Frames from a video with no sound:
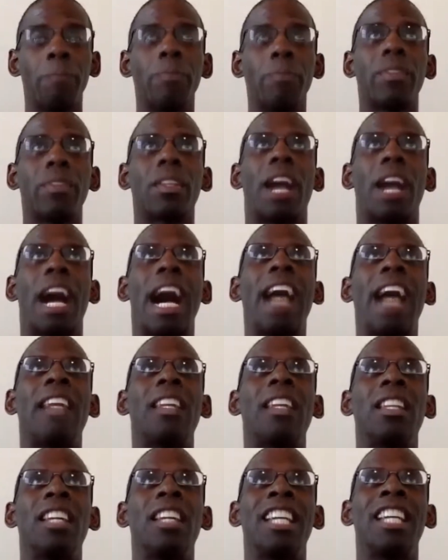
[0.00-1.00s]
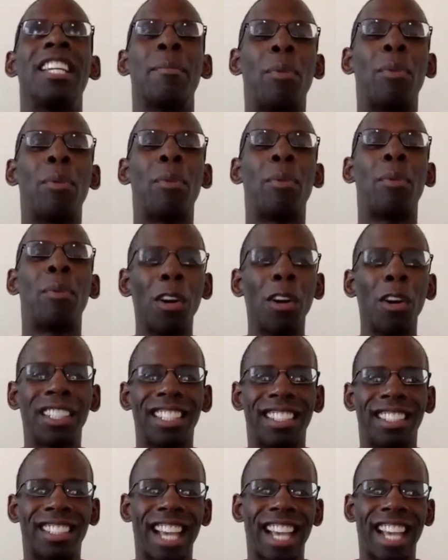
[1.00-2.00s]
And the poetry
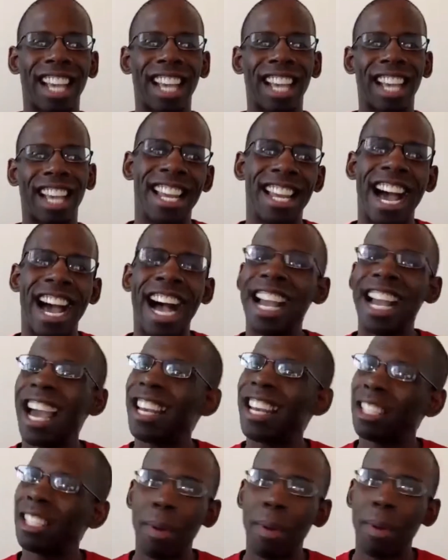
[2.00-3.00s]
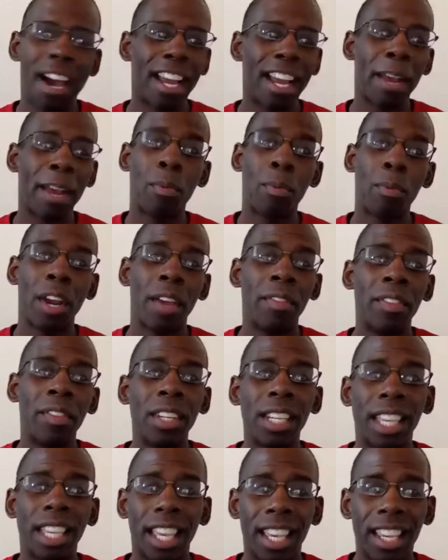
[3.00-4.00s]
side, now I got inspired at Prairie View
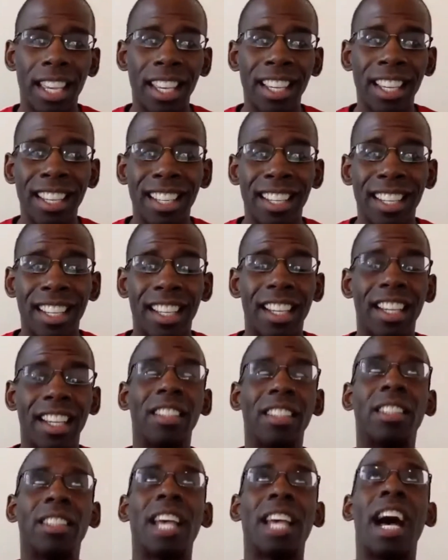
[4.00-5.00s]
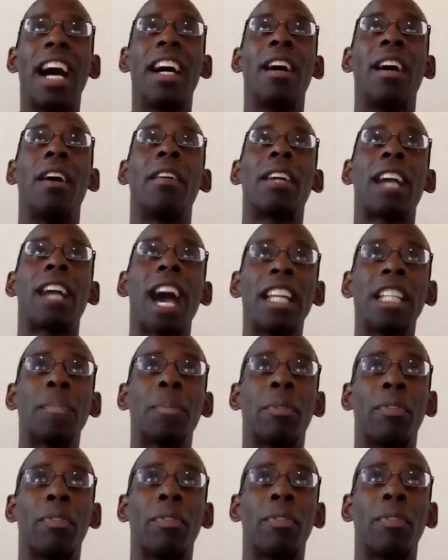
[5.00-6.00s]
again. There's a college
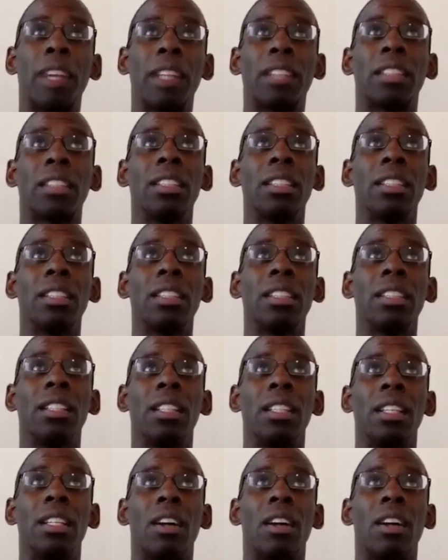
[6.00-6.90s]
professor, art